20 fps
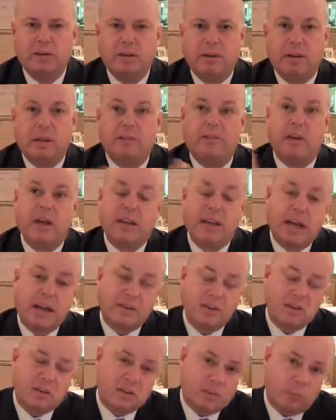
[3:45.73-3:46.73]
If I
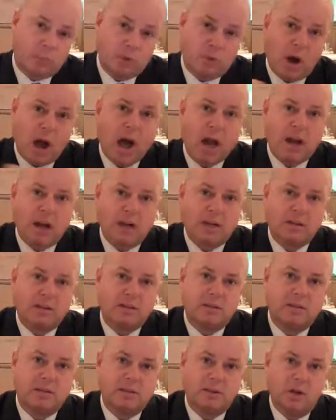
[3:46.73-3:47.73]
got you some
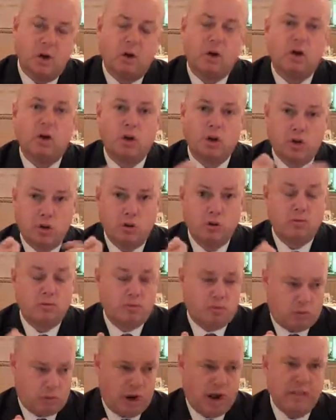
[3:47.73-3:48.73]
product, could you
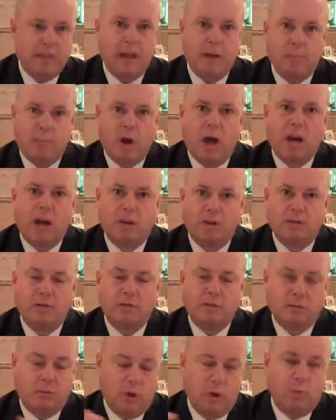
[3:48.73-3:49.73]
try that product?
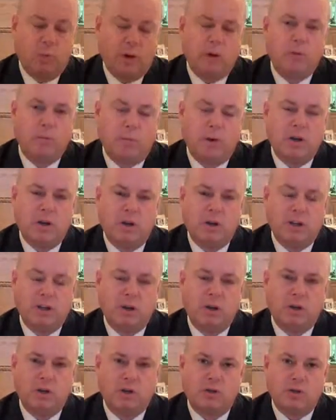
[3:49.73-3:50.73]
When do you
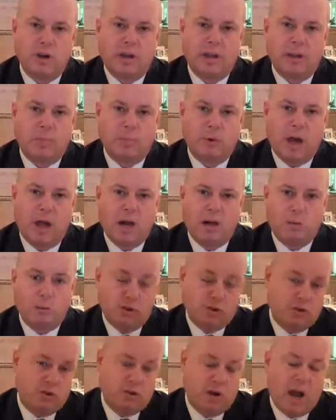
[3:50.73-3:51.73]
think you could try that product?
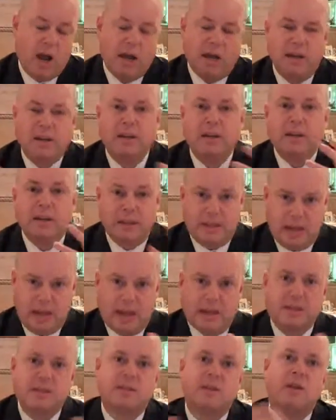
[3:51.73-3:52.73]
Would you try it?
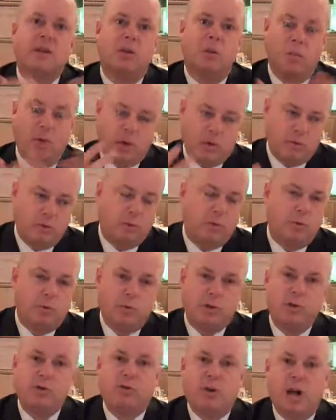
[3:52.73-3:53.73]
Yes. Will
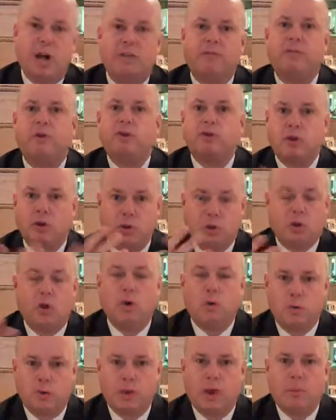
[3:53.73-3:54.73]
you try it for sure? You
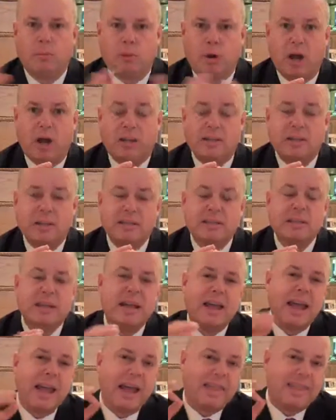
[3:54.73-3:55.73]
go through that process.
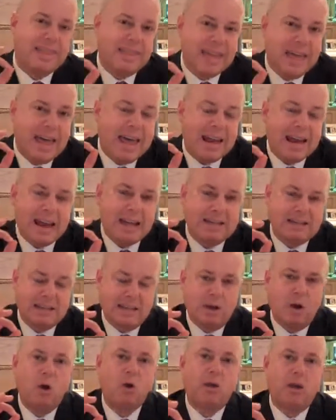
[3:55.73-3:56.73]
And then I
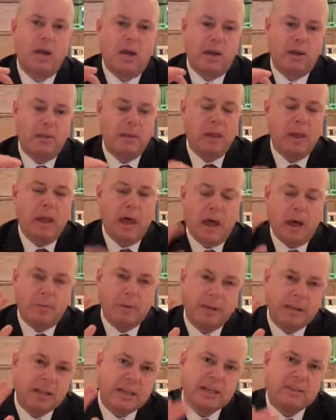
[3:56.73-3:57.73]
say, okay, I'm
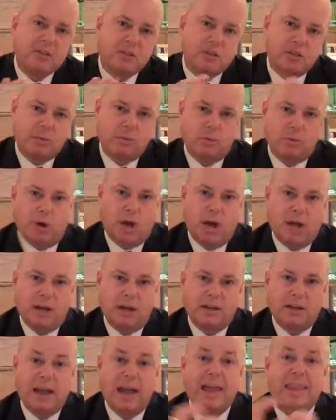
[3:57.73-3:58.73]
going to get you some
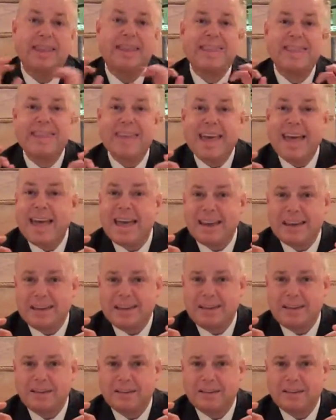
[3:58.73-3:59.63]
product, and then